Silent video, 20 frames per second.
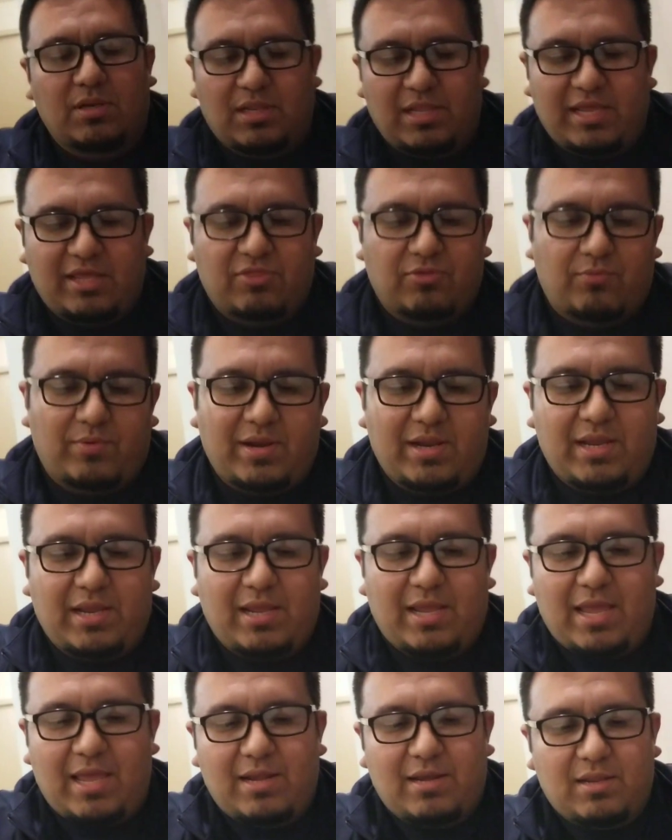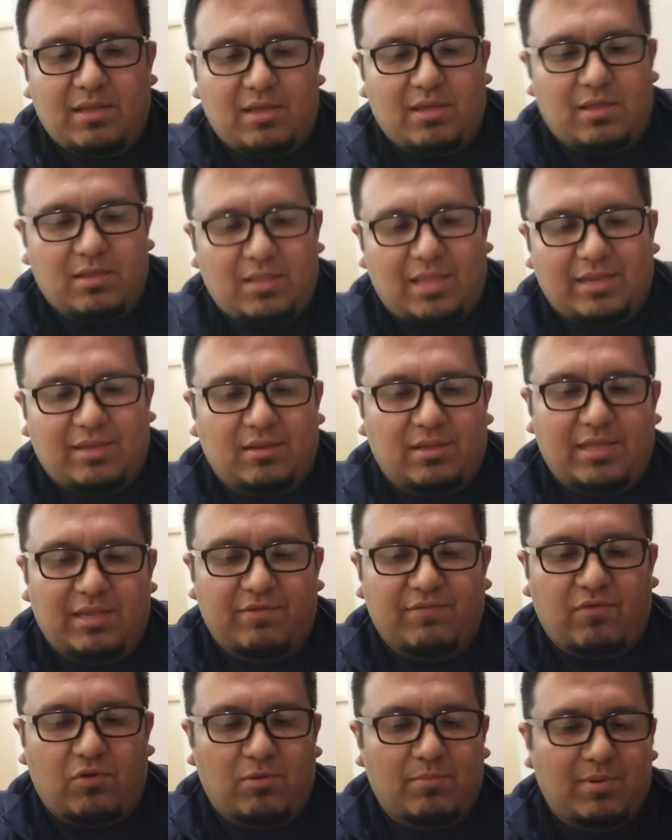Link 3 and like a Link
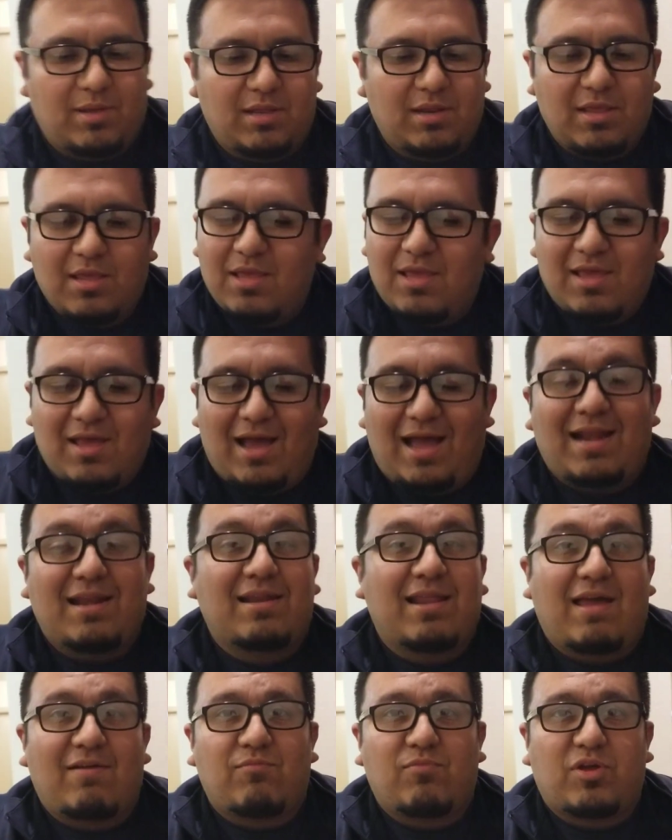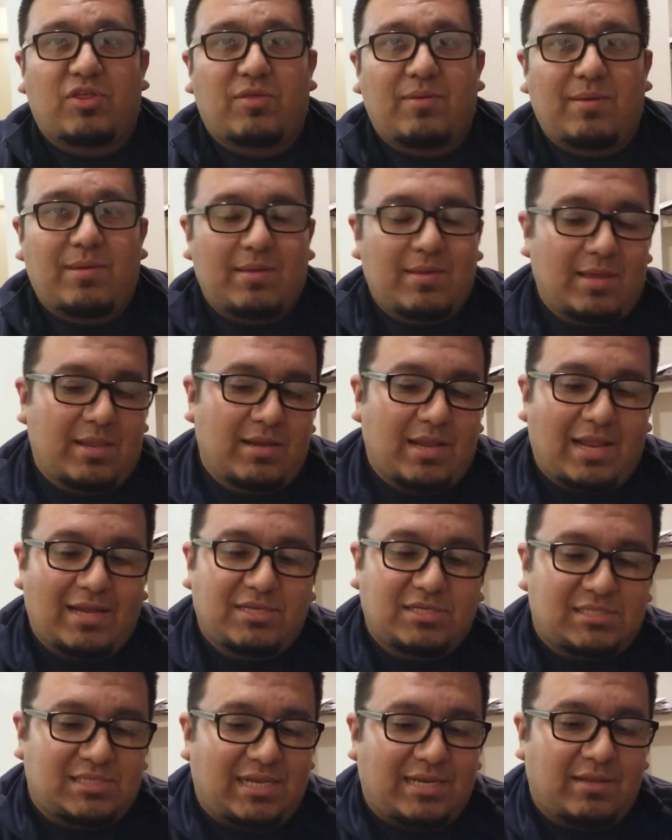4, but I didn't have them with me, and I
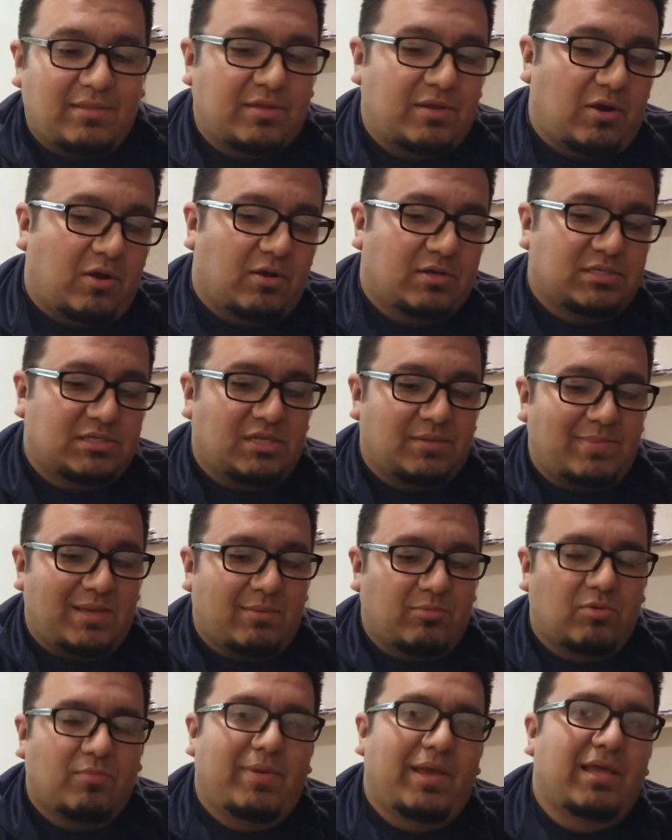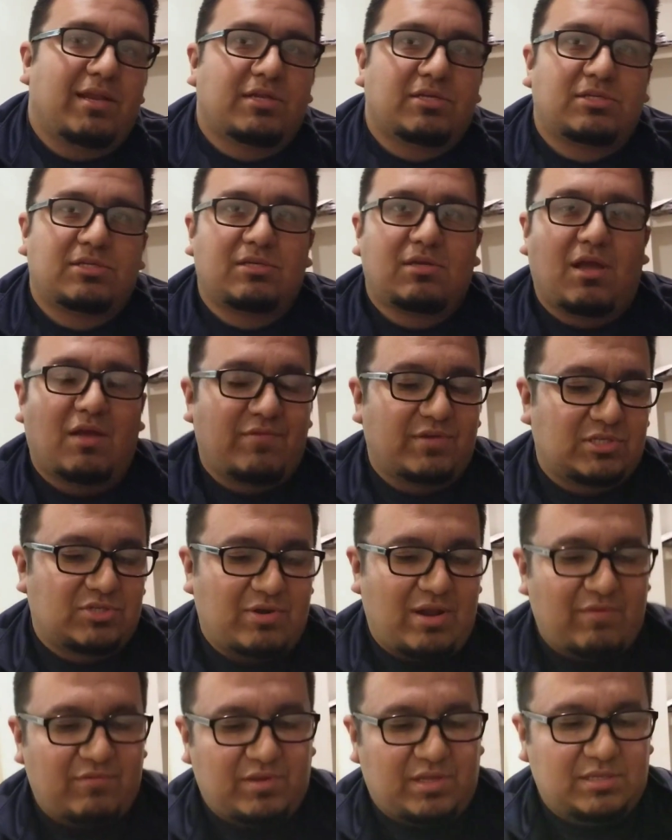just needed the cards to be able to banish of
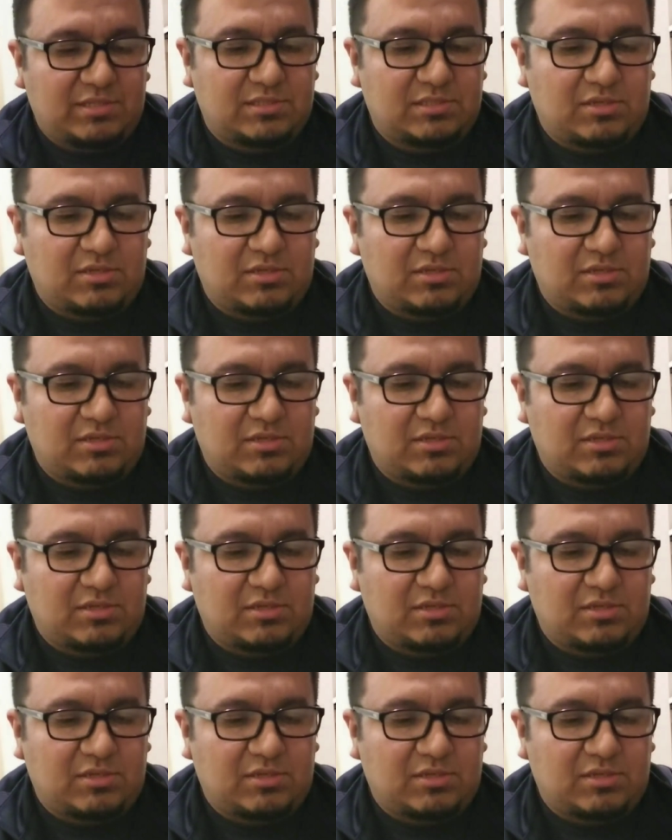Extravagance.